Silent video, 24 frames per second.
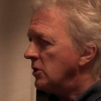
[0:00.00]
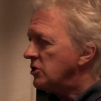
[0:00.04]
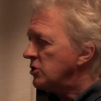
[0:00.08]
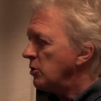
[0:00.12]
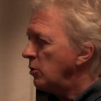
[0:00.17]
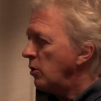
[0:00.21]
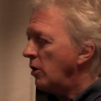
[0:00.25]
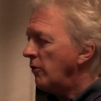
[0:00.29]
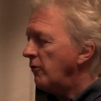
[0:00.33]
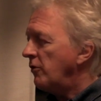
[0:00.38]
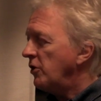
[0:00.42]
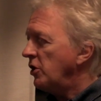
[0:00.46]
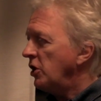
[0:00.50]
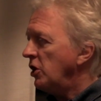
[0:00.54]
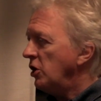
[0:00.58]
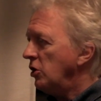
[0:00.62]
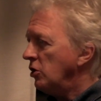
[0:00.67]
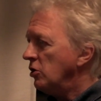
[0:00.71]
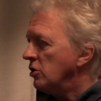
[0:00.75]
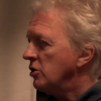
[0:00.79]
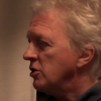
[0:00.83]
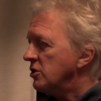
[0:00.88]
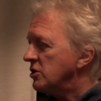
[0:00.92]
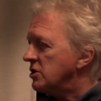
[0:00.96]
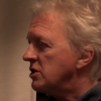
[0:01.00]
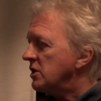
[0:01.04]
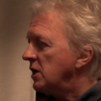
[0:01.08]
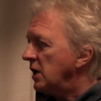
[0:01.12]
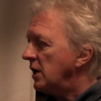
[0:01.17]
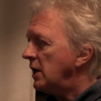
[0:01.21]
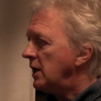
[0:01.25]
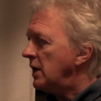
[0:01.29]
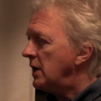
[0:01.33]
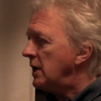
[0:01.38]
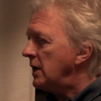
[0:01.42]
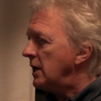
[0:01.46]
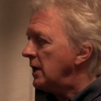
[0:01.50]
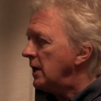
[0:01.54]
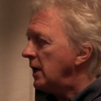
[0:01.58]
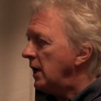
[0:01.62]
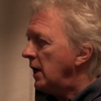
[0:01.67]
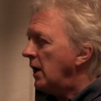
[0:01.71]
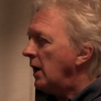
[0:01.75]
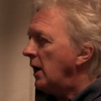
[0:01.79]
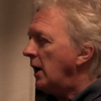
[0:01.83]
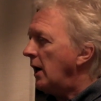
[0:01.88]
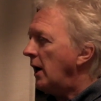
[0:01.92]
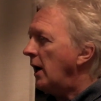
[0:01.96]
so over the years,
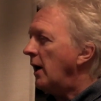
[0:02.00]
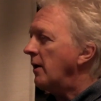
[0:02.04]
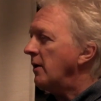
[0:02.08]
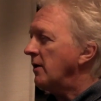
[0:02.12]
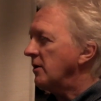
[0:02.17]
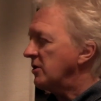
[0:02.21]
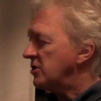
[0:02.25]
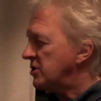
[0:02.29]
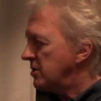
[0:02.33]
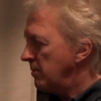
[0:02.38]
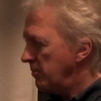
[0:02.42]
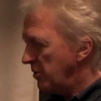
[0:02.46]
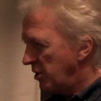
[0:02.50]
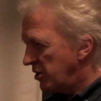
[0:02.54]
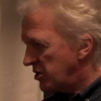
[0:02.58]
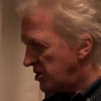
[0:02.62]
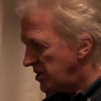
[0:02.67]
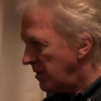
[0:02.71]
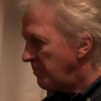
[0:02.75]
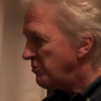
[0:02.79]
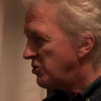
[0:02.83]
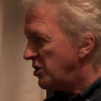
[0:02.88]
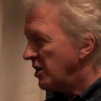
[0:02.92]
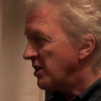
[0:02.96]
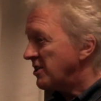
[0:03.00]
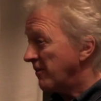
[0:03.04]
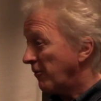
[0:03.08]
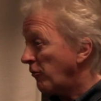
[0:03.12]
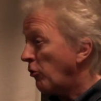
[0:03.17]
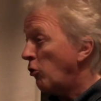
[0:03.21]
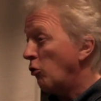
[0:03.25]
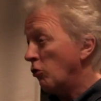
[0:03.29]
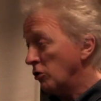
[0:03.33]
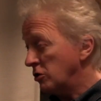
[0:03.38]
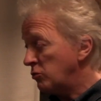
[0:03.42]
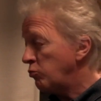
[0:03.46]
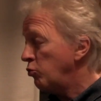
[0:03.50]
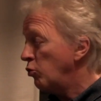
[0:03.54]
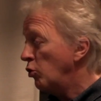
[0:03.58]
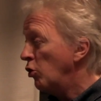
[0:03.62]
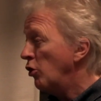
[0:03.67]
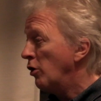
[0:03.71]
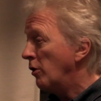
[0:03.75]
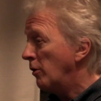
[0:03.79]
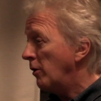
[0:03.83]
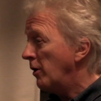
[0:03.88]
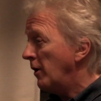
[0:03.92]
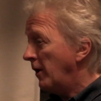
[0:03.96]
some of the subjects, of course,
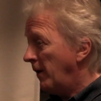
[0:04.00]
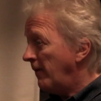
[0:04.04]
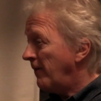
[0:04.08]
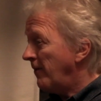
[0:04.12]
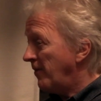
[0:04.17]
were